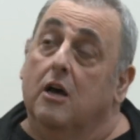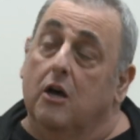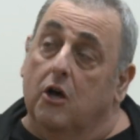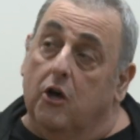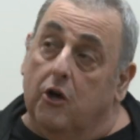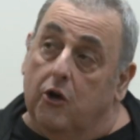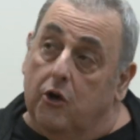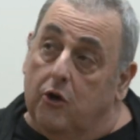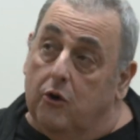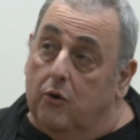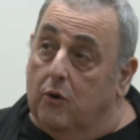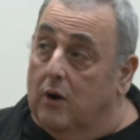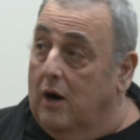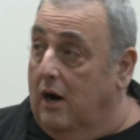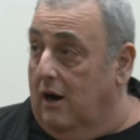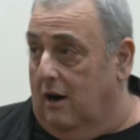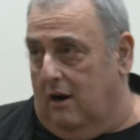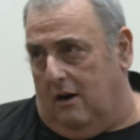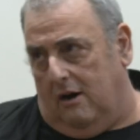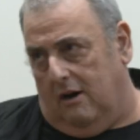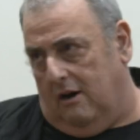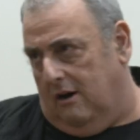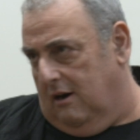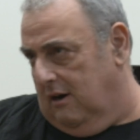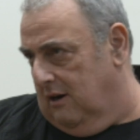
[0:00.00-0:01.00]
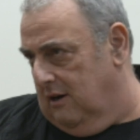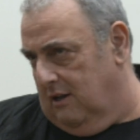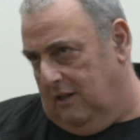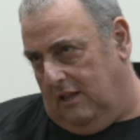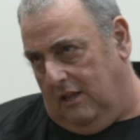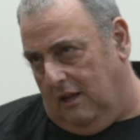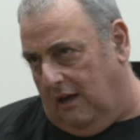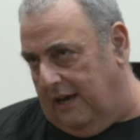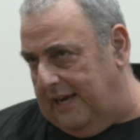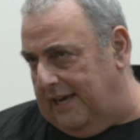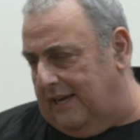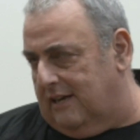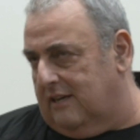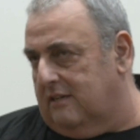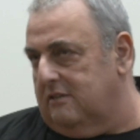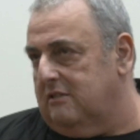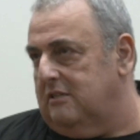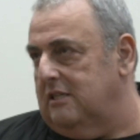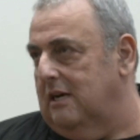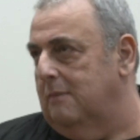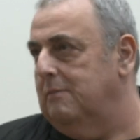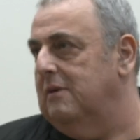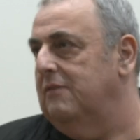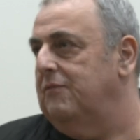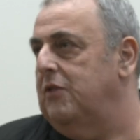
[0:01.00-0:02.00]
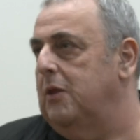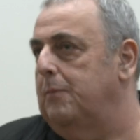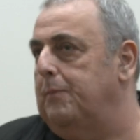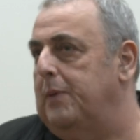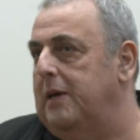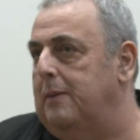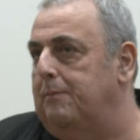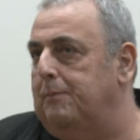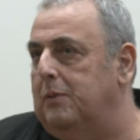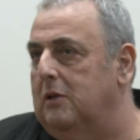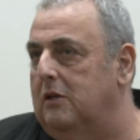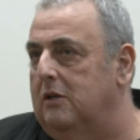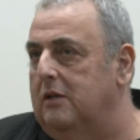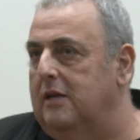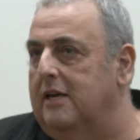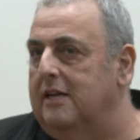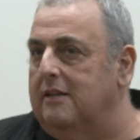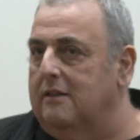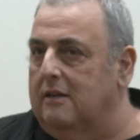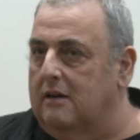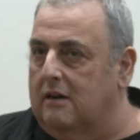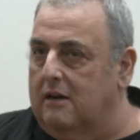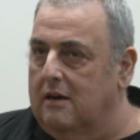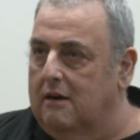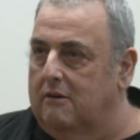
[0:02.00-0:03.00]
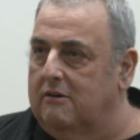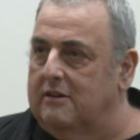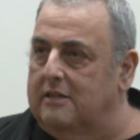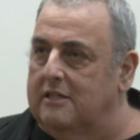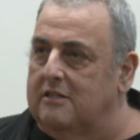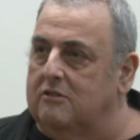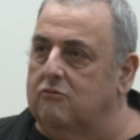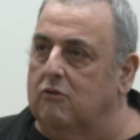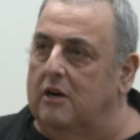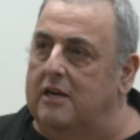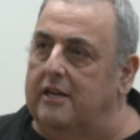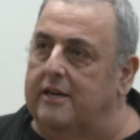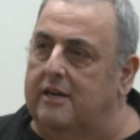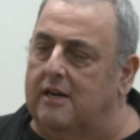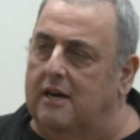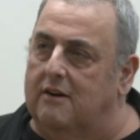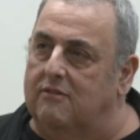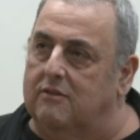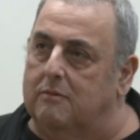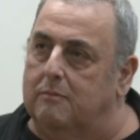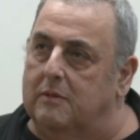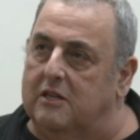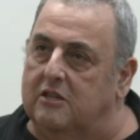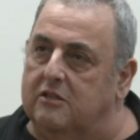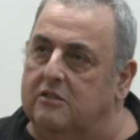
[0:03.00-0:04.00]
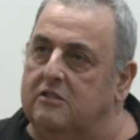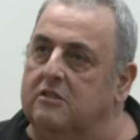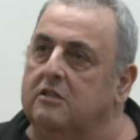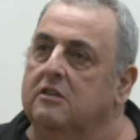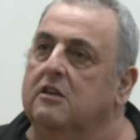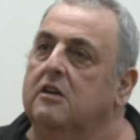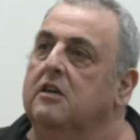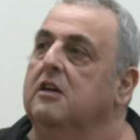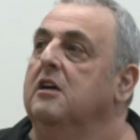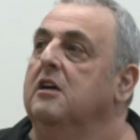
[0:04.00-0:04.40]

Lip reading: who are, like some of the people in the current Israeli government,